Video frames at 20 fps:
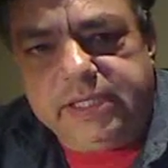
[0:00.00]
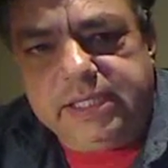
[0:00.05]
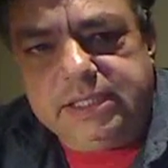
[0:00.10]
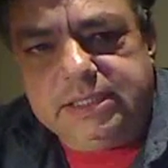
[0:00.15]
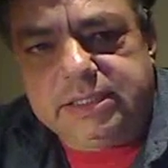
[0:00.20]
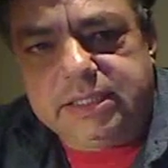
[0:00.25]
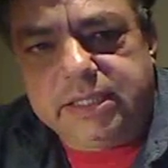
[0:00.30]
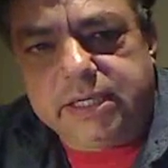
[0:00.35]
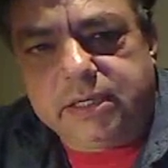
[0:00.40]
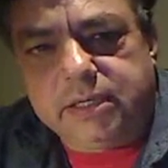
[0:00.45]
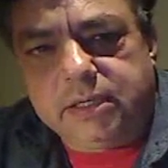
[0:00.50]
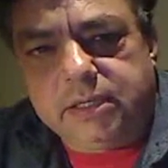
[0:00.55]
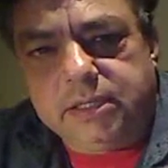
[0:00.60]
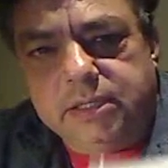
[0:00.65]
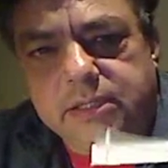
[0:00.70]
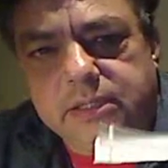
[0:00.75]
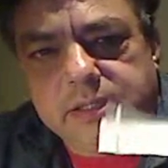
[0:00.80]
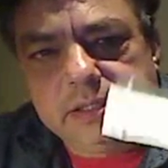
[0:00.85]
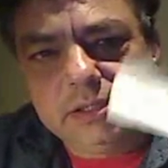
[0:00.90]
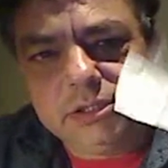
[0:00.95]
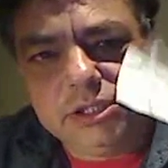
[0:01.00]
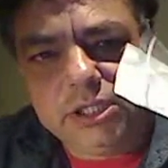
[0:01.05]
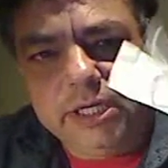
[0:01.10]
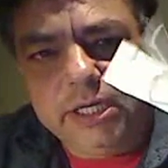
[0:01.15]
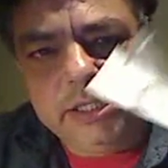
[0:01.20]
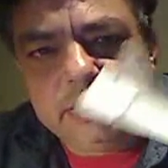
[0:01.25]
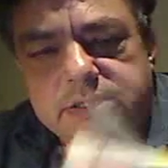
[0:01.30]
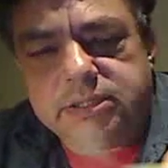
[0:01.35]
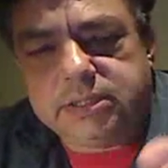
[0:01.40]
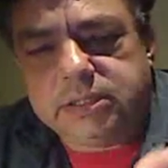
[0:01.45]
these little
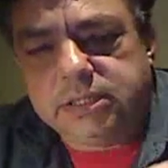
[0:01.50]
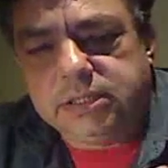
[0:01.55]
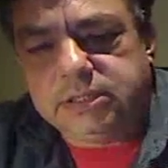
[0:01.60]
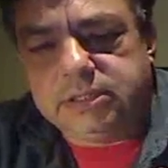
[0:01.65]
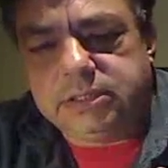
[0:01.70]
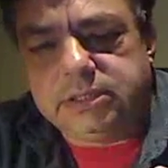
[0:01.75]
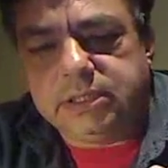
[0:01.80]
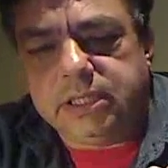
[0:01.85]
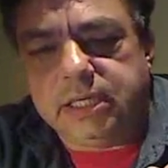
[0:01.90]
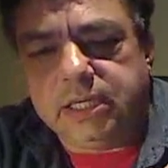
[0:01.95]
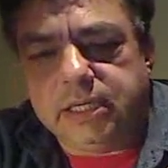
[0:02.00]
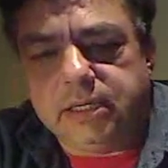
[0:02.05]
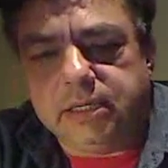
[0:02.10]
sheets, these